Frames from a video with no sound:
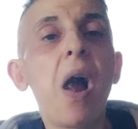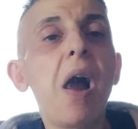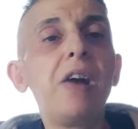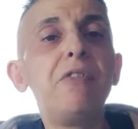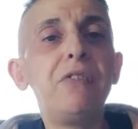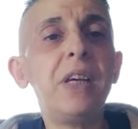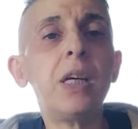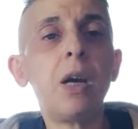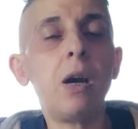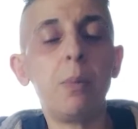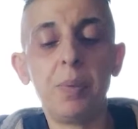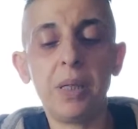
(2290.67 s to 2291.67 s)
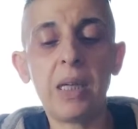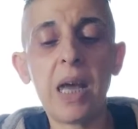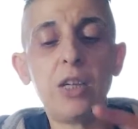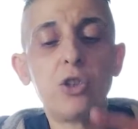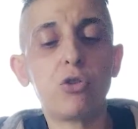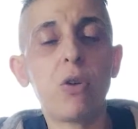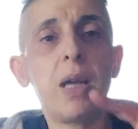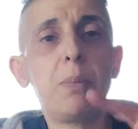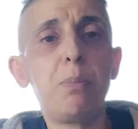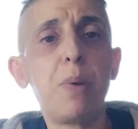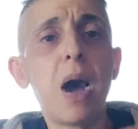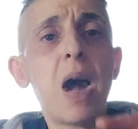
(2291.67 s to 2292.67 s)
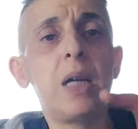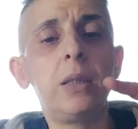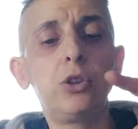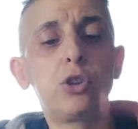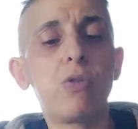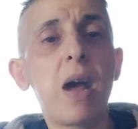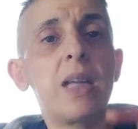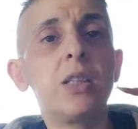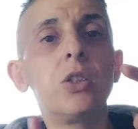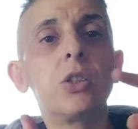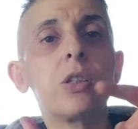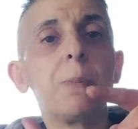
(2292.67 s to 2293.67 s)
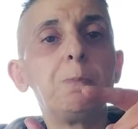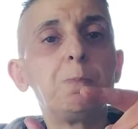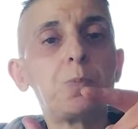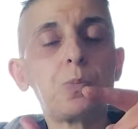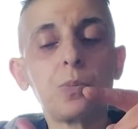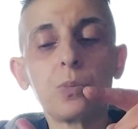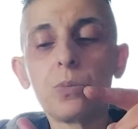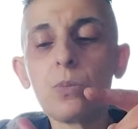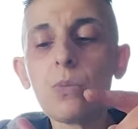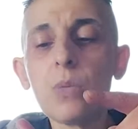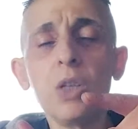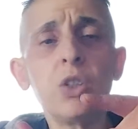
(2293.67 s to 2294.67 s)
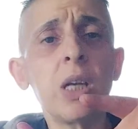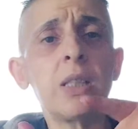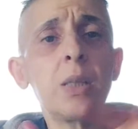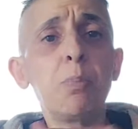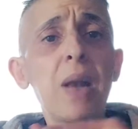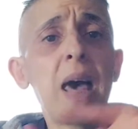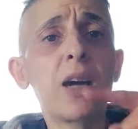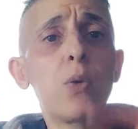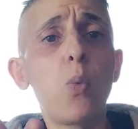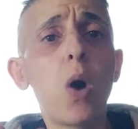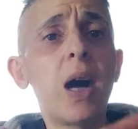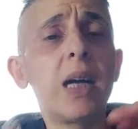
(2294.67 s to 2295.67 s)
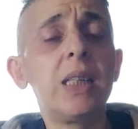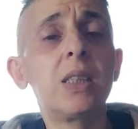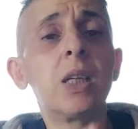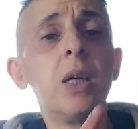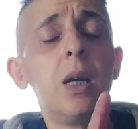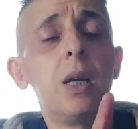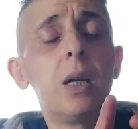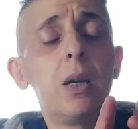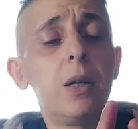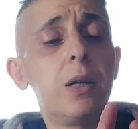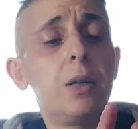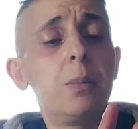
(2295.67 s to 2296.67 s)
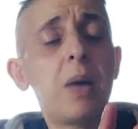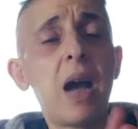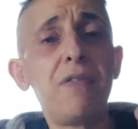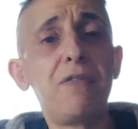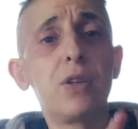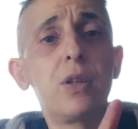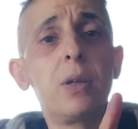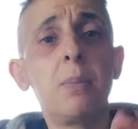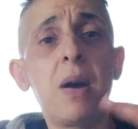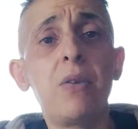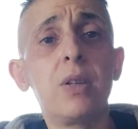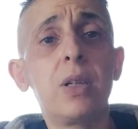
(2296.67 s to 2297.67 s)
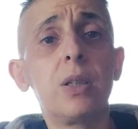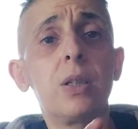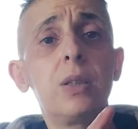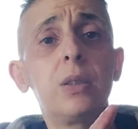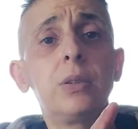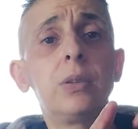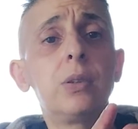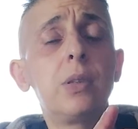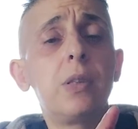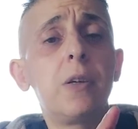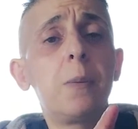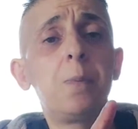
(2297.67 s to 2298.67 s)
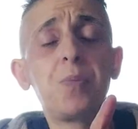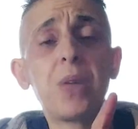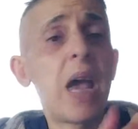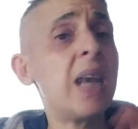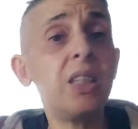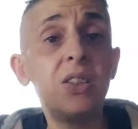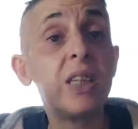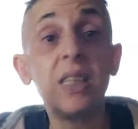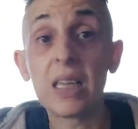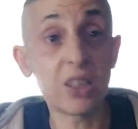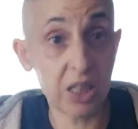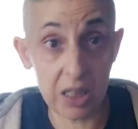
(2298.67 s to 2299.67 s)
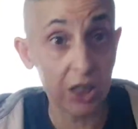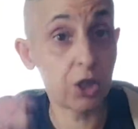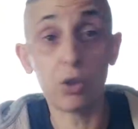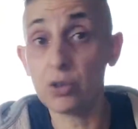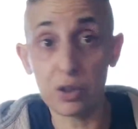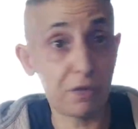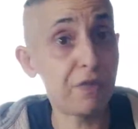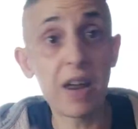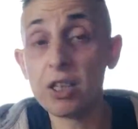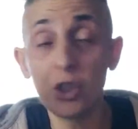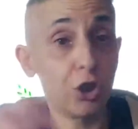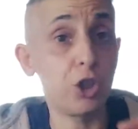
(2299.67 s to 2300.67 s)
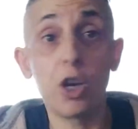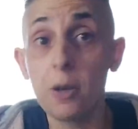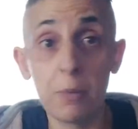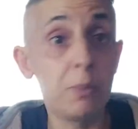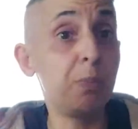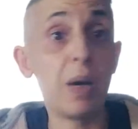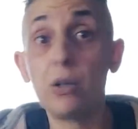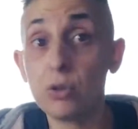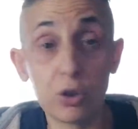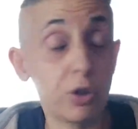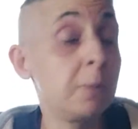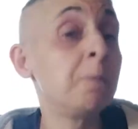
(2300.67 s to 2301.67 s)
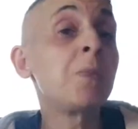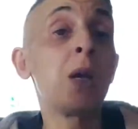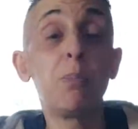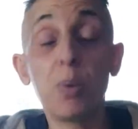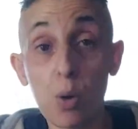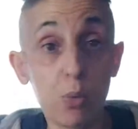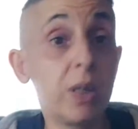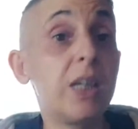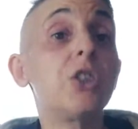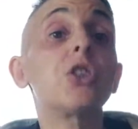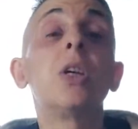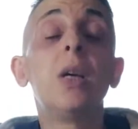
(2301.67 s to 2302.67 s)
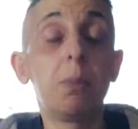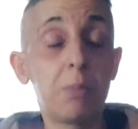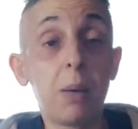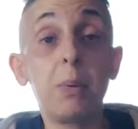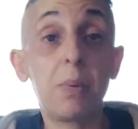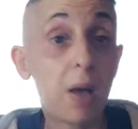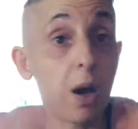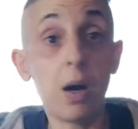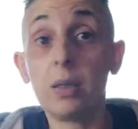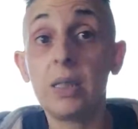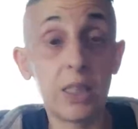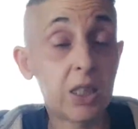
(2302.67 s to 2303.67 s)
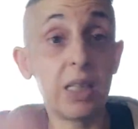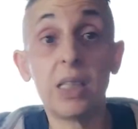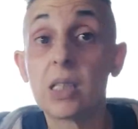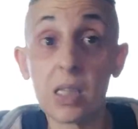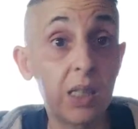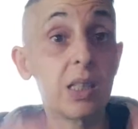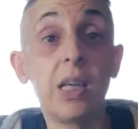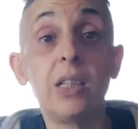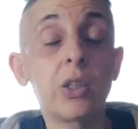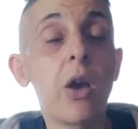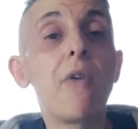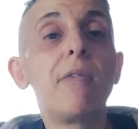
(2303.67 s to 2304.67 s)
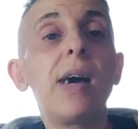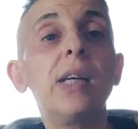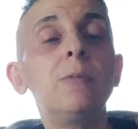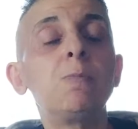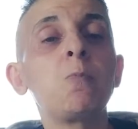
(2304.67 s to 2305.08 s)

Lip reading: If he can't be gay, straight, bi, trans, gender, black, white, African, American, anything that's in this country, French, German, Belgium, Polish, blah, blah, blah, list, right?